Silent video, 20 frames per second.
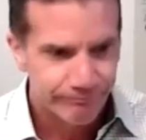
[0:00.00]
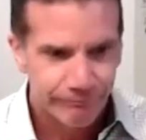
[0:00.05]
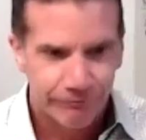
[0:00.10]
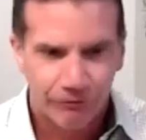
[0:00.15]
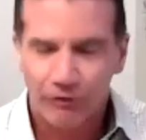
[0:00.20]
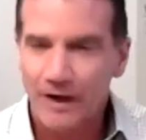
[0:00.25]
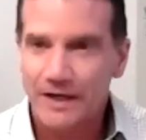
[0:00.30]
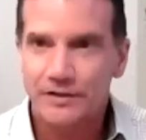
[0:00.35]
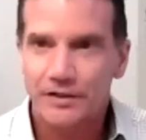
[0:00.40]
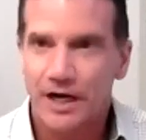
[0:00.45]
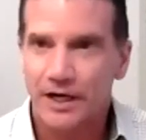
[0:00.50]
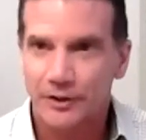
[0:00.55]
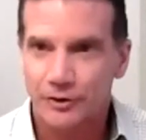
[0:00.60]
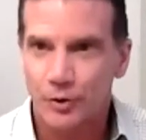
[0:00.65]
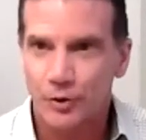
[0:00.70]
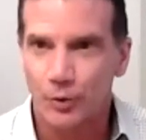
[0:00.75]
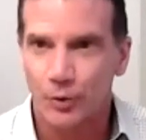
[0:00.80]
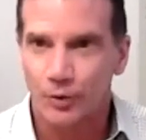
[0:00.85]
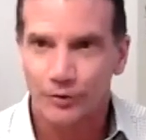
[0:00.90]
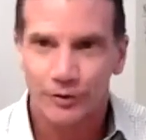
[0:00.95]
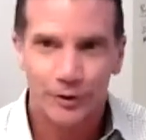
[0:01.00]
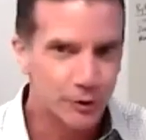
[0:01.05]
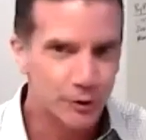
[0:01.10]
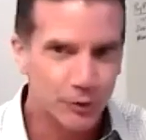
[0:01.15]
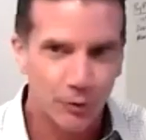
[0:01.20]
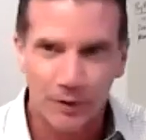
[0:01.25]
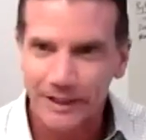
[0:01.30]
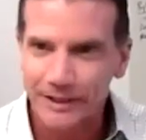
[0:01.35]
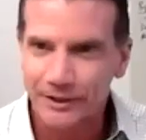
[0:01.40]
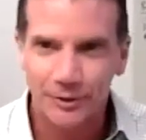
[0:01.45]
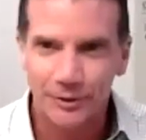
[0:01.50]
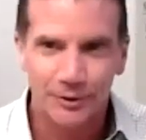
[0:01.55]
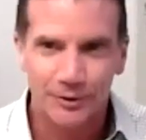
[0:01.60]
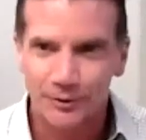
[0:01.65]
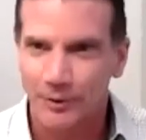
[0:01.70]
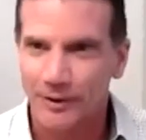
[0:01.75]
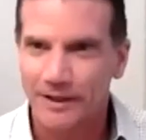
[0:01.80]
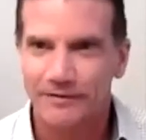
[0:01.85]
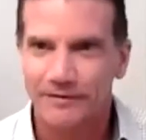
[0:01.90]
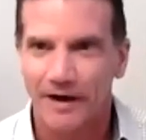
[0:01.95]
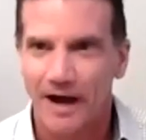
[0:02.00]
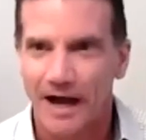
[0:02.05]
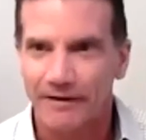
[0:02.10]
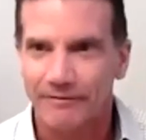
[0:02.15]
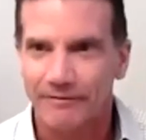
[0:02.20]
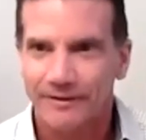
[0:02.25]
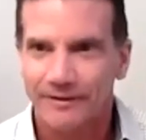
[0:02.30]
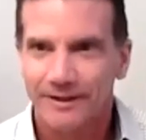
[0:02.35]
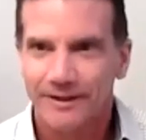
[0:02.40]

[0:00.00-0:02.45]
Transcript: fresh out of school. They're 22 to 25.